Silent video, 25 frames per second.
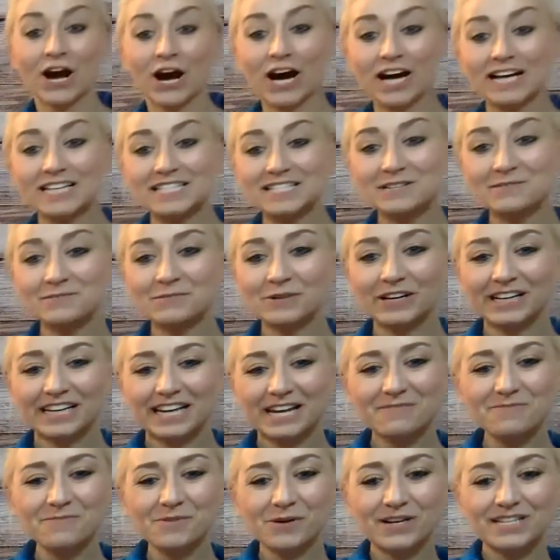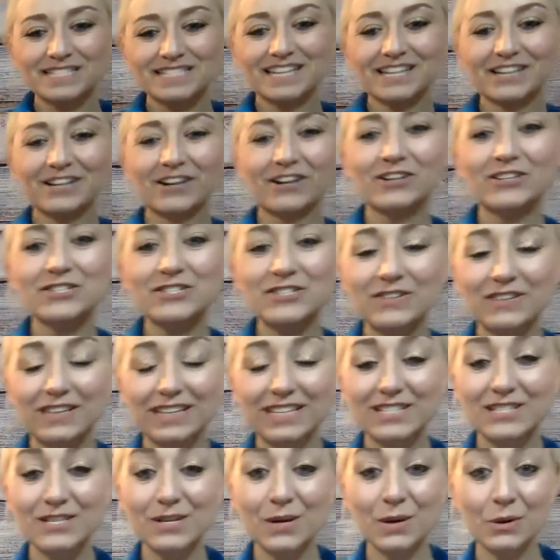Awesome working, boys and girls. You
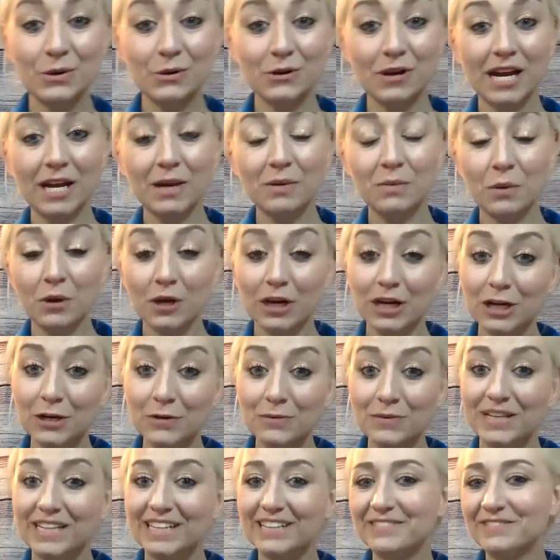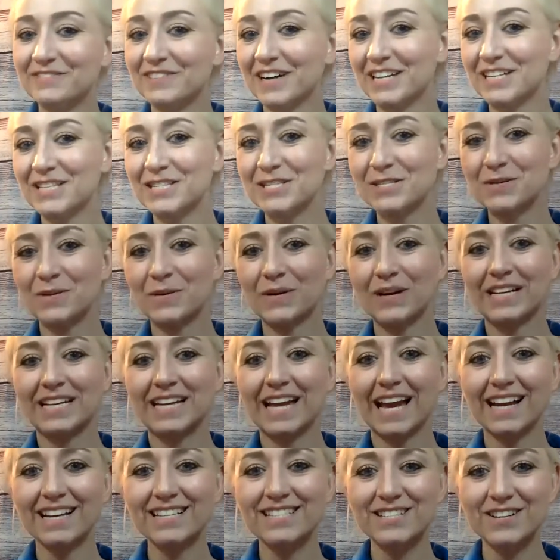did so great. We're going to read a fun story
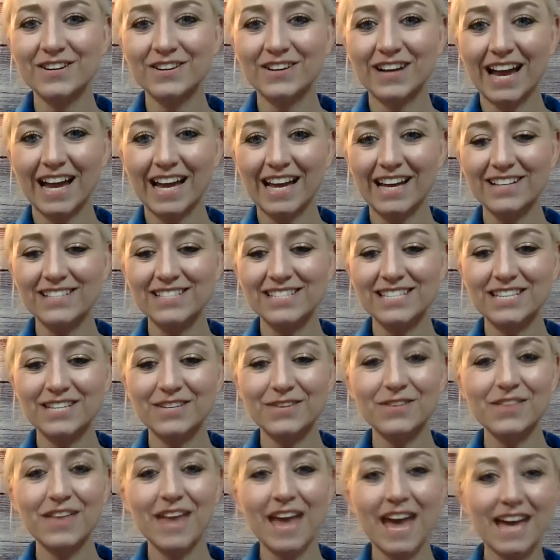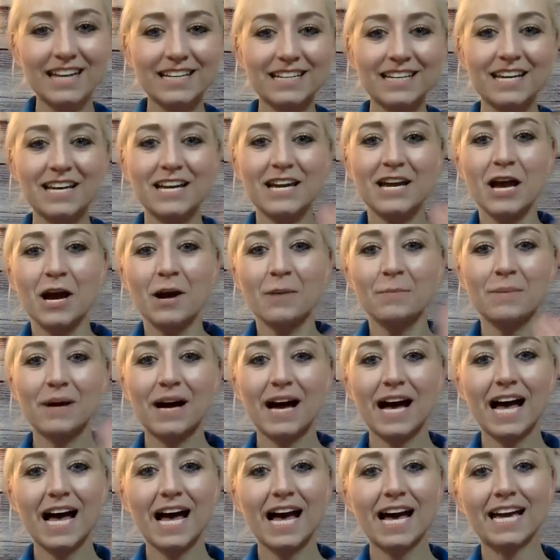next, okay? I'll see you then.
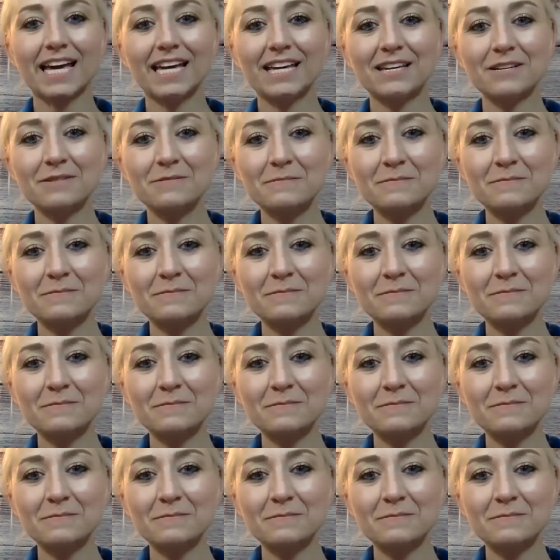Bye.